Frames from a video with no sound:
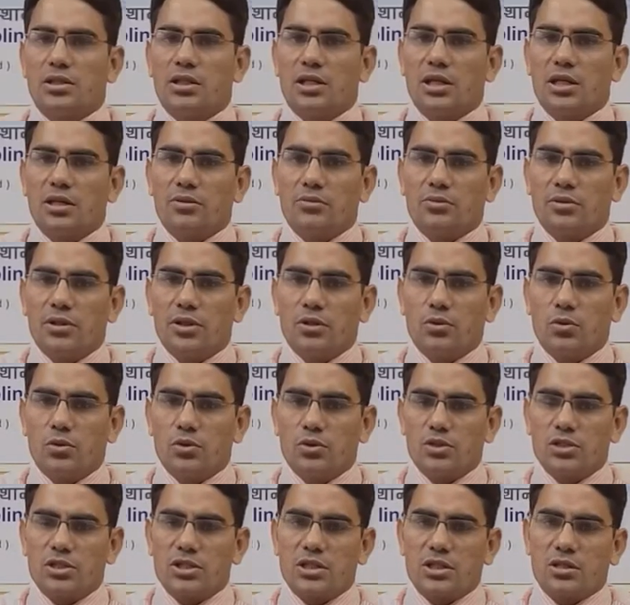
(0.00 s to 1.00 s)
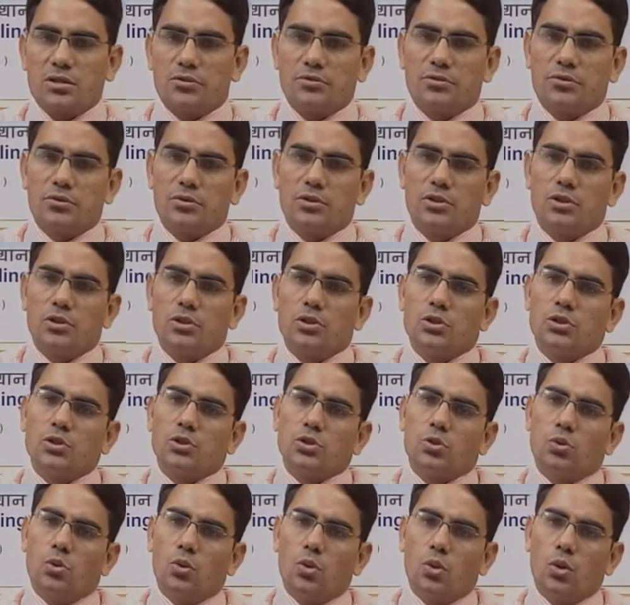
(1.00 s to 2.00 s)
they have their own staff.
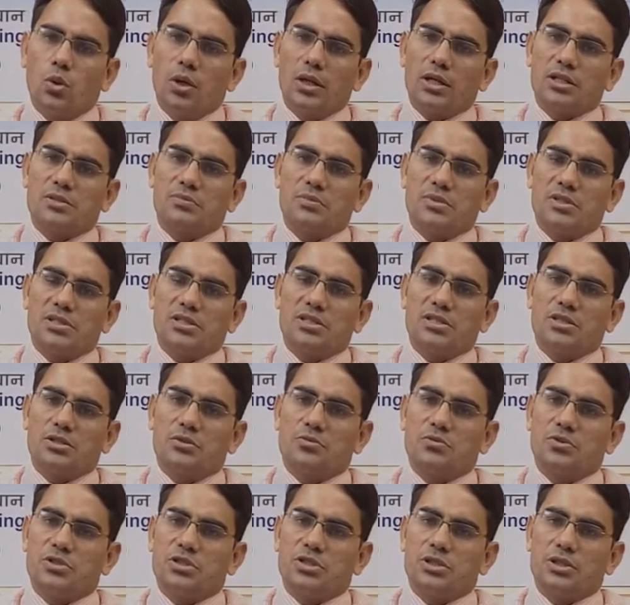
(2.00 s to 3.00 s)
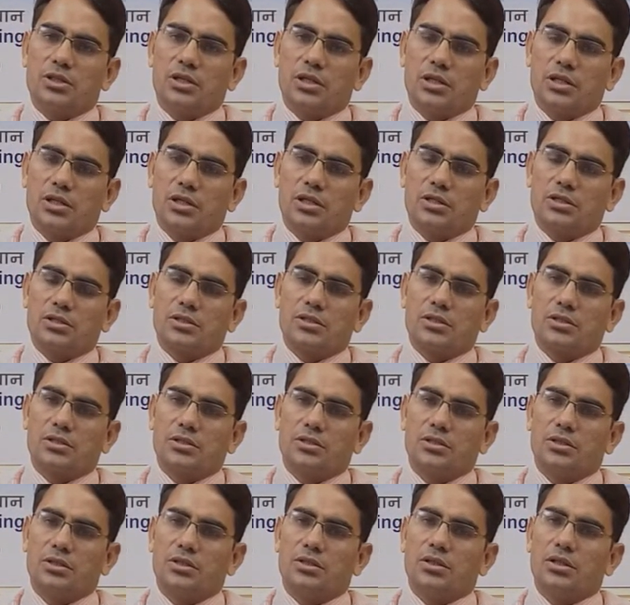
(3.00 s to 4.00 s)
So, all expenses which occurs
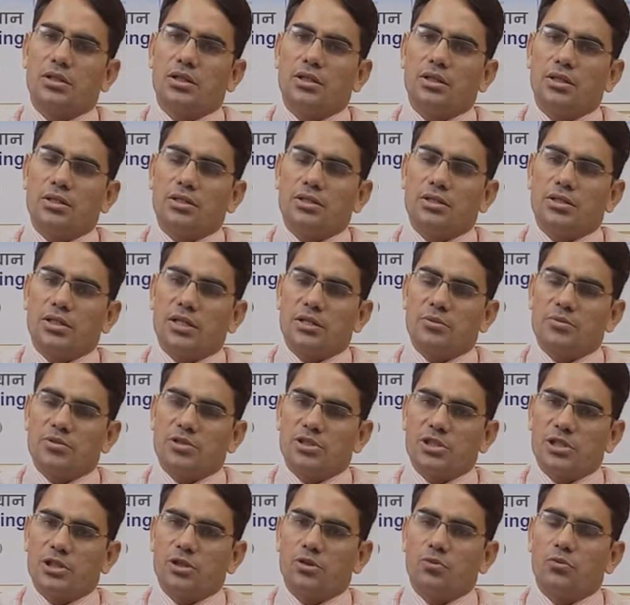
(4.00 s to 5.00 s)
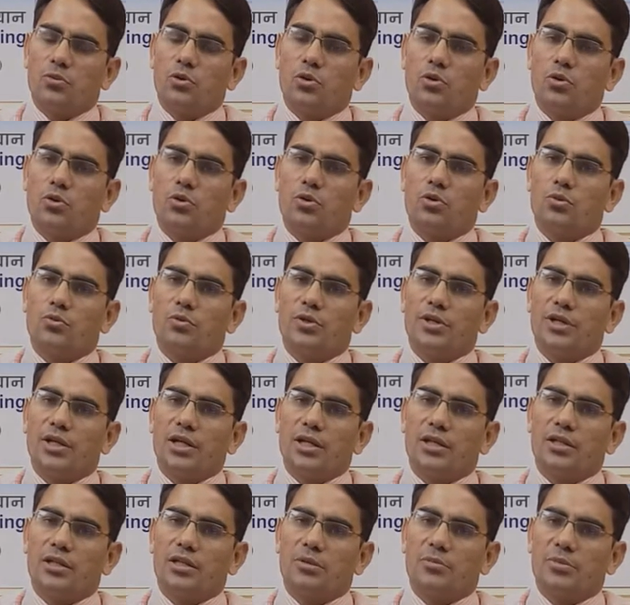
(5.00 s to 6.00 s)
in this administrative block we
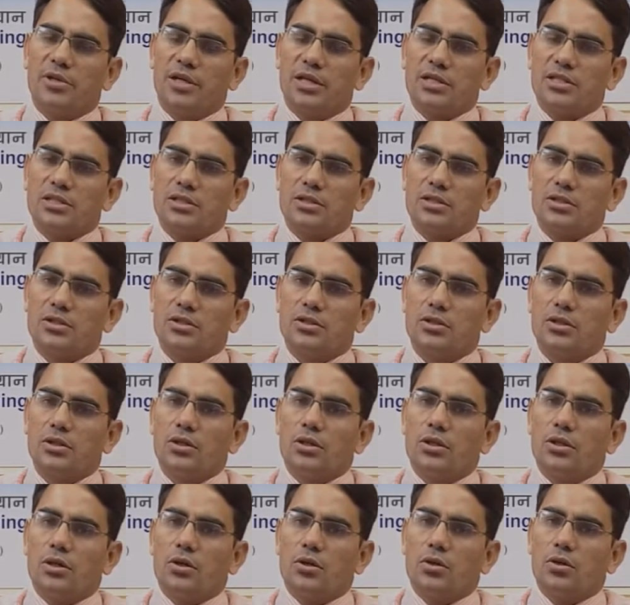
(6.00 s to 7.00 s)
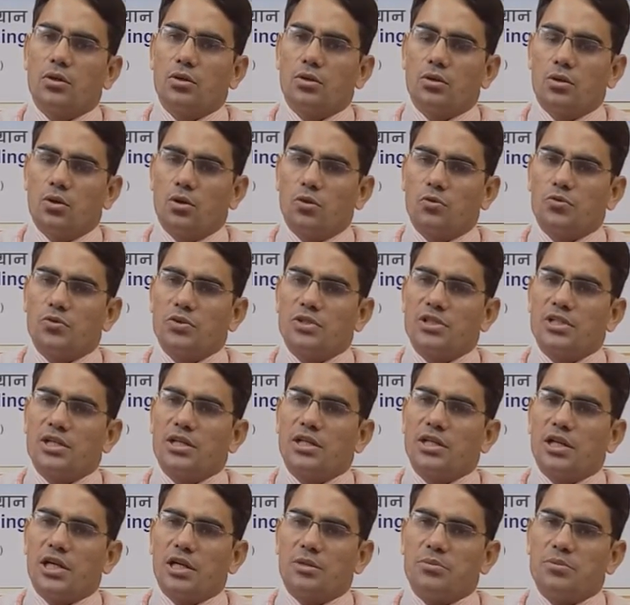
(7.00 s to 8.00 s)
take them as office
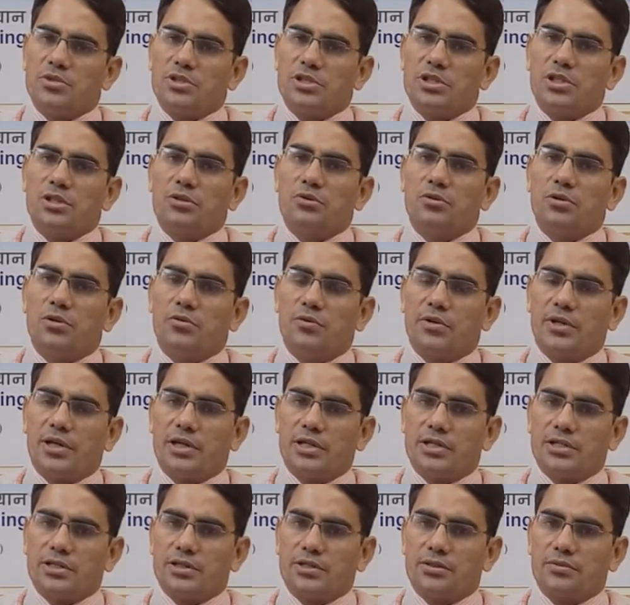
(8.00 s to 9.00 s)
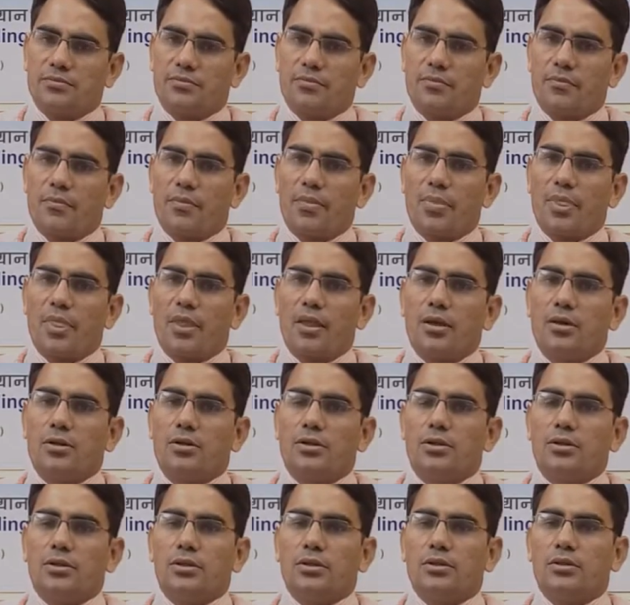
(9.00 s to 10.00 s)
and administrative overheads. See.
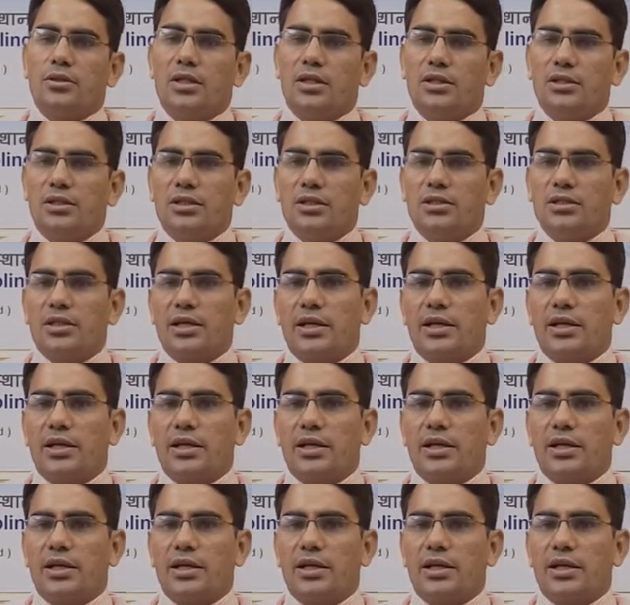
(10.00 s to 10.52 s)
Then these